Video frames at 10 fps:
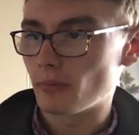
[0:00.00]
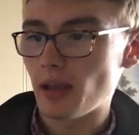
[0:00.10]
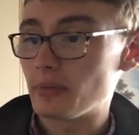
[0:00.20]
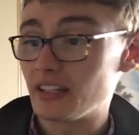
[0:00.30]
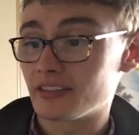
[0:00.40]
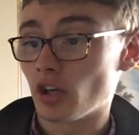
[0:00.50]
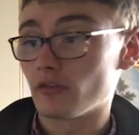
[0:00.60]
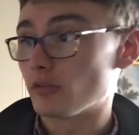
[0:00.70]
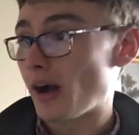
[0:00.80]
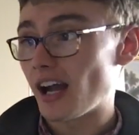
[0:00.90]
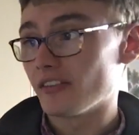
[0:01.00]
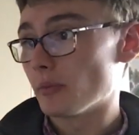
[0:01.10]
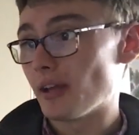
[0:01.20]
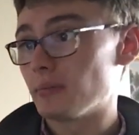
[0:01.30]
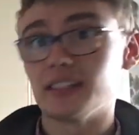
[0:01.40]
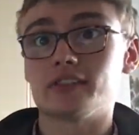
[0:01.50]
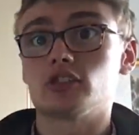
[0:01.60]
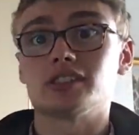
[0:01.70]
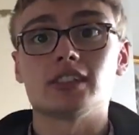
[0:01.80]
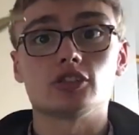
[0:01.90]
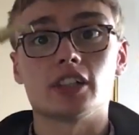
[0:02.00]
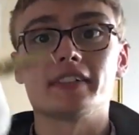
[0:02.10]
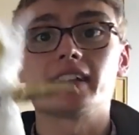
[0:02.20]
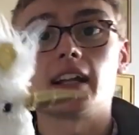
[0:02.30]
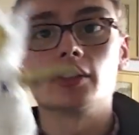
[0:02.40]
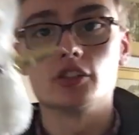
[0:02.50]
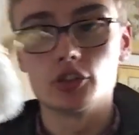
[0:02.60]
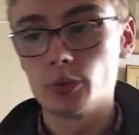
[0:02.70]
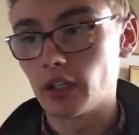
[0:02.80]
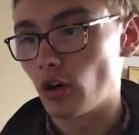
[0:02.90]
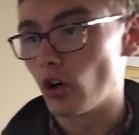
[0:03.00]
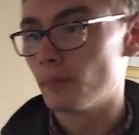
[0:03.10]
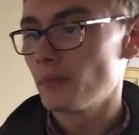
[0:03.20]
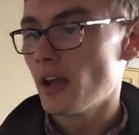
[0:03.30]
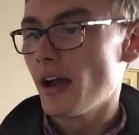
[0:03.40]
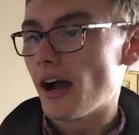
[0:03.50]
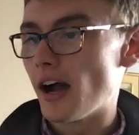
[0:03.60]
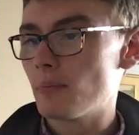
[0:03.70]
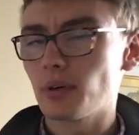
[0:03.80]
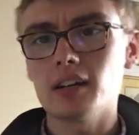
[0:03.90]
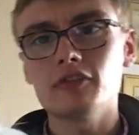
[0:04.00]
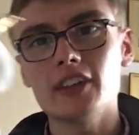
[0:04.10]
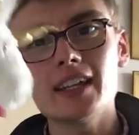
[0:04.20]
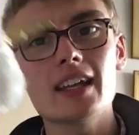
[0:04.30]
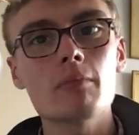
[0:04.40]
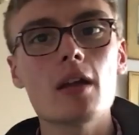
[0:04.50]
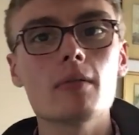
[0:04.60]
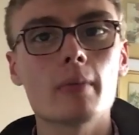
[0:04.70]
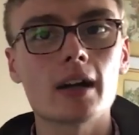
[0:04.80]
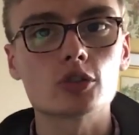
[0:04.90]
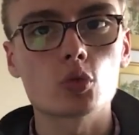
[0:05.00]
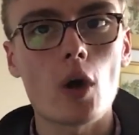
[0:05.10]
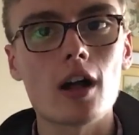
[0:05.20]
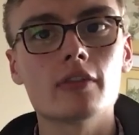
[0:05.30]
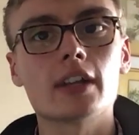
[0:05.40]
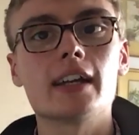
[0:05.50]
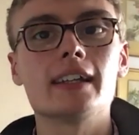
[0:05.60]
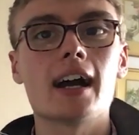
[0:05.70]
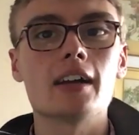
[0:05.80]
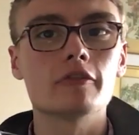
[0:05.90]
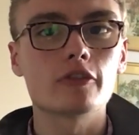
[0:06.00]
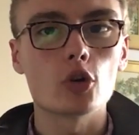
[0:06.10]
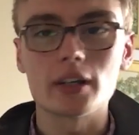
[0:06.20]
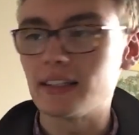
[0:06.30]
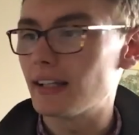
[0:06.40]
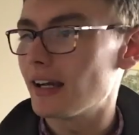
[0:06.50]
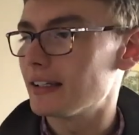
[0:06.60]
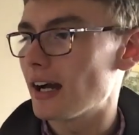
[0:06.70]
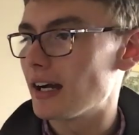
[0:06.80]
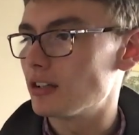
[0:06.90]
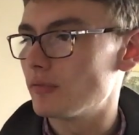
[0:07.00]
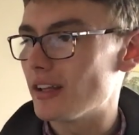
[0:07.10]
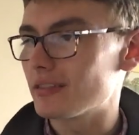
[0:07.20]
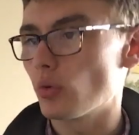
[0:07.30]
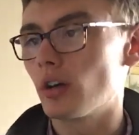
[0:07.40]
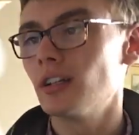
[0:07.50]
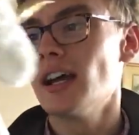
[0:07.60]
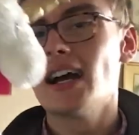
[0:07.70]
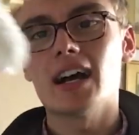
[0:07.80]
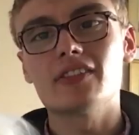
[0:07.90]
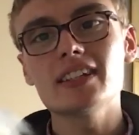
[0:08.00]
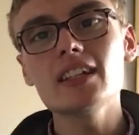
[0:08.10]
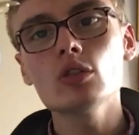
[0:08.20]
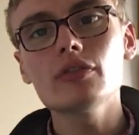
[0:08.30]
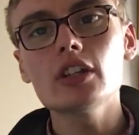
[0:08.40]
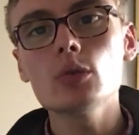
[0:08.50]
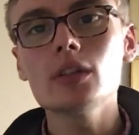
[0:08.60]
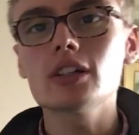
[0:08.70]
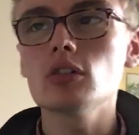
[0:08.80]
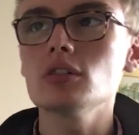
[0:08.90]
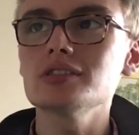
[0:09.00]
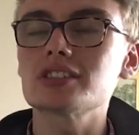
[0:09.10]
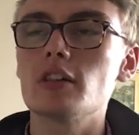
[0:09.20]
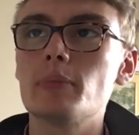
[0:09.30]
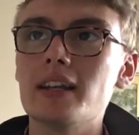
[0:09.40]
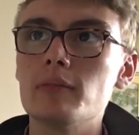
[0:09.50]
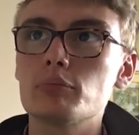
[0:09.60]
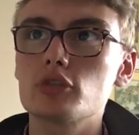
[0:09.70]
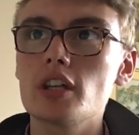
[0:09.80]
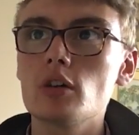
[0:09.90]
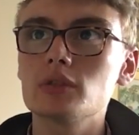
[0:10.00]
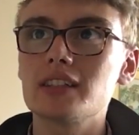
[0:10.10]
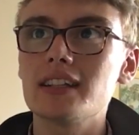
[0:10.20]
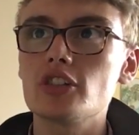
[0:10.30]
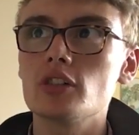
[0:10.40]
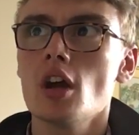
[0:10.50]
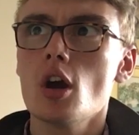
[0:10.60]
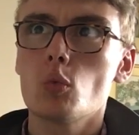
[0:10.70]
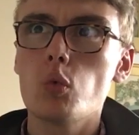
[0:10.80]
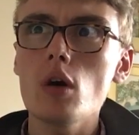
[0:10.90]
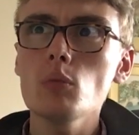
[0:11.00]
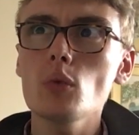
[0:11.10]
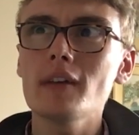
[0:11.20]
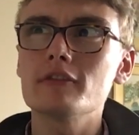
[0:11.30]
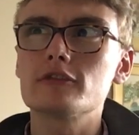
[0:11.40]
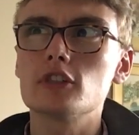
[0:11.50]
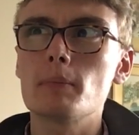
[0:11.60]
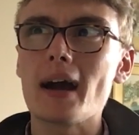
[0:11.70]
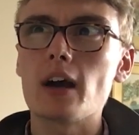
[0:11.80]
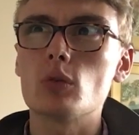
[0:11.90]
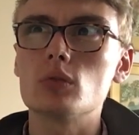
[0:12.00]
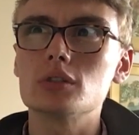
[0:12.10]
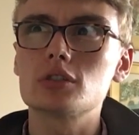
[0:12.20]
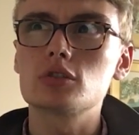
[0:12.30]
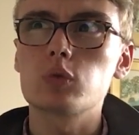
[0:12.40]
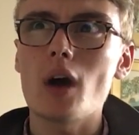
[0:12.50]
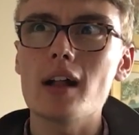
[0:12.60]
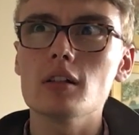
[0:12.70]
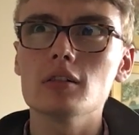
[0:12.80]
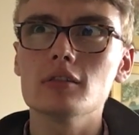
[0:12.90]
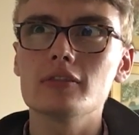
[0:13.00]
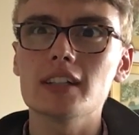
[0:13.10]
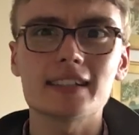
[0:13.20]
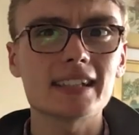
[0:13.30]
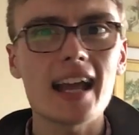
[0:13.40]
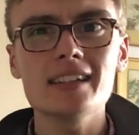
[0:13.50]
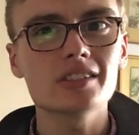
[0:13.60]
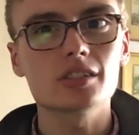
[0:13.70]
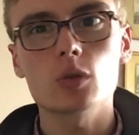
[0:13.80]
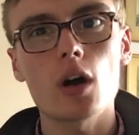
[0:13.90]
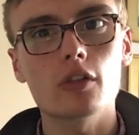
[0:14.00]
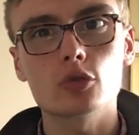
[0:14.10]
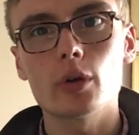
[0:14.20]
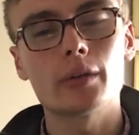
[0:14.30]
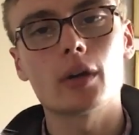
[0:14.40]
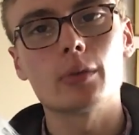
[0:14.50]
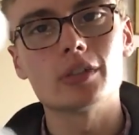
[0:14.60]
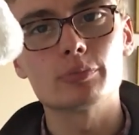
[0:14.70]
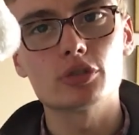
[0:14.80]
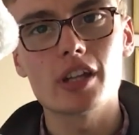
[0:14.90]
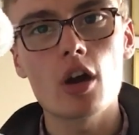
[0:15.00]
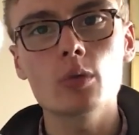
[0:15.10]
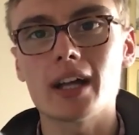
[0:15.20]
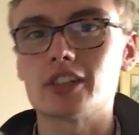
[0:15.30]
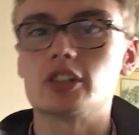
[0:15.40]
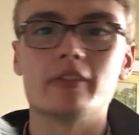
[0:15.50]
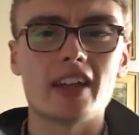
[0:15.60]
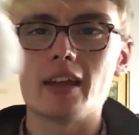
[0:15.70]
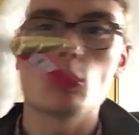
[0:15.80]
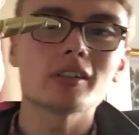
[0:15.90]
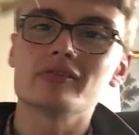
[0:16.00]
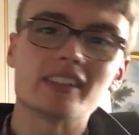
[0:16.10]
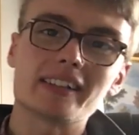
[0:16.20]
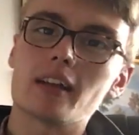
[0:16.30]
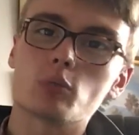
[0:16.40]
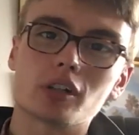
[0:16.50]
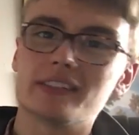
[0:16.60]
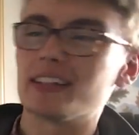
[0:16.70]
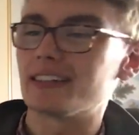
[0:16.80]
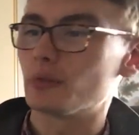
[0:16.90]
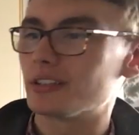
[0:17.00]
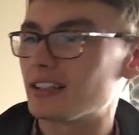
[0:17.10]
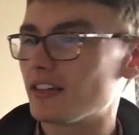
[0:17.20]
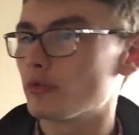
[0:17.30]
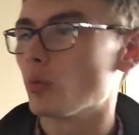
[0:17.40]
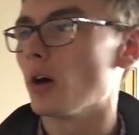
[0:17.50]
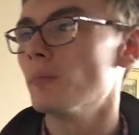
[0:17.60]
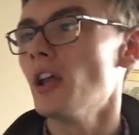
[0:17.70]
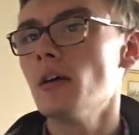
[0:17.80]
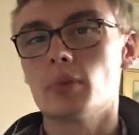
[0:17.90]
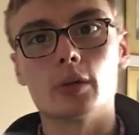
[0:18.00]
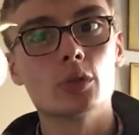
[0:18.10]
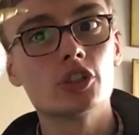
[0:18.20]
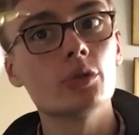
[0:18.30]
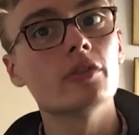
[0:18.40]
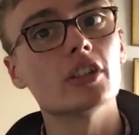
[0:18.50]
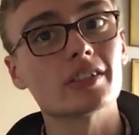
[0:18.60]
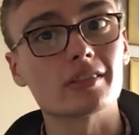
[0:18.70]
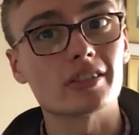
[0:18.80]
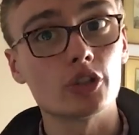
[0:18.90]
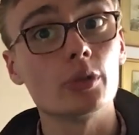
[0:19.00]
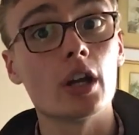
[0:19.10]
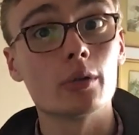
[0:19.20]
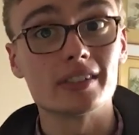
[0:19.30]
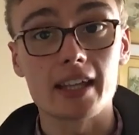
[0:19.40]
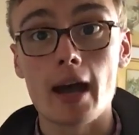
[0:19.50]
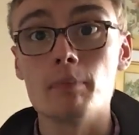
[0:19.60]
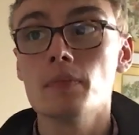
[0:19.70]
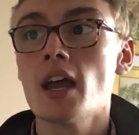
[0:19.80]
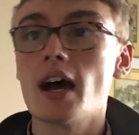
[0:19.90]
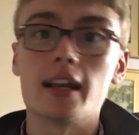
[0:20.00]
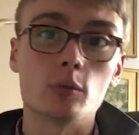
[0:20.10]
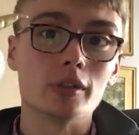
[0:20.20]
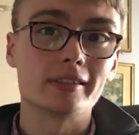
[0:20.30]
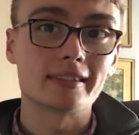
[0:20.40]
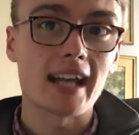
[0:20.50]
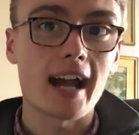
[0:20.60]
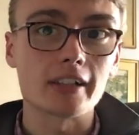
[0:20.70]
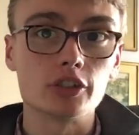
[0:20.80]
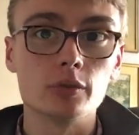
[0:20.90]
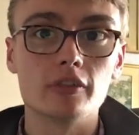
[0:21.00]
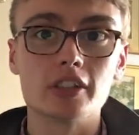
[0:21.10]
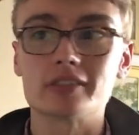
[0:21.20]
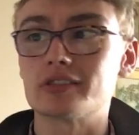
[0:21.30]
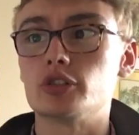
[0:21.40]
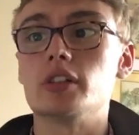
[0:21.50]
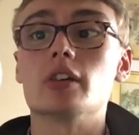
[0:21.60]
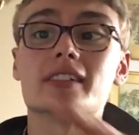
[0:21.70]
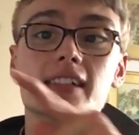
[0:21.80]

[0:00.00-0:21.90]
Maybe it's not from either. Maybe it's just literally a standard unicorn. But I'm thinking maybe about £12.99, £14.99 on this one. I've seen other unicorns that have been in pre-owned condition. One went for about 12, like 10 to 12 quid when it was pre-owned actually. It wasn't the same one as this, it was a different one, but it was Universal Studios again, and it was tagged Universal Studios.